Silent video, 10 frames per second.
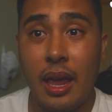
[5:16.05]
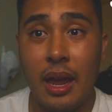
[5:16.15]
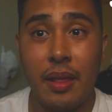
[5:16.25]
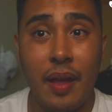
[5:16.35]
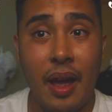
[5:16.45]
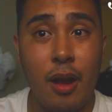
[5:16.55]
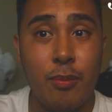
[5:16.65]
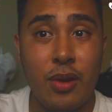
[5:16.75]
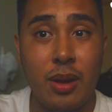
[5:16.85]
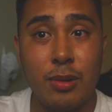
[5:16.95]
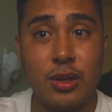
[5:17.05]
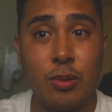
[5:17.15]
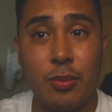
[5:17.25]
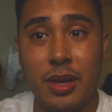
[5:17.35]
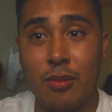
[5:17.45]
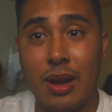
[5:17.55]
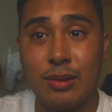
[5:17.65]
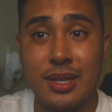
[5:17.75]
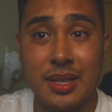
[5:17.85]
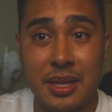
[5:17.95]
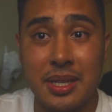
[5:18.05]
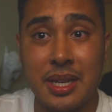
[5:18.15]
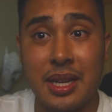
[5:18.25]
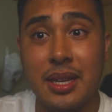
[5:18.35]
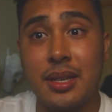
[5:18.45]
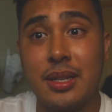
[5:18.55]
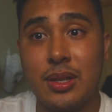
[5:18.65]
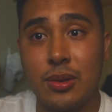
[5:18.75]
and the higher brand ones will be around $60